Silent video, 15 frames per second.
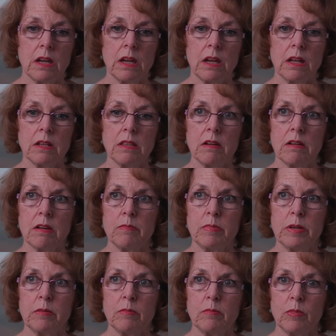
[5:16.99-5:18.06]
And there have
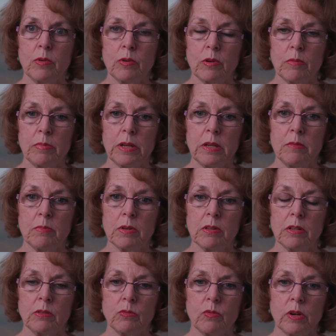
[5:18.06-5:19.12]
been more
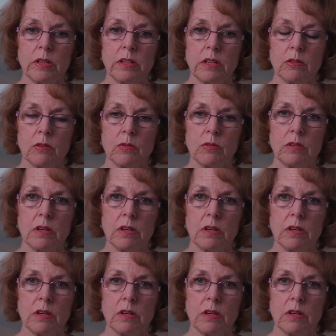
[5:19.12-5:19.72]
people in one year who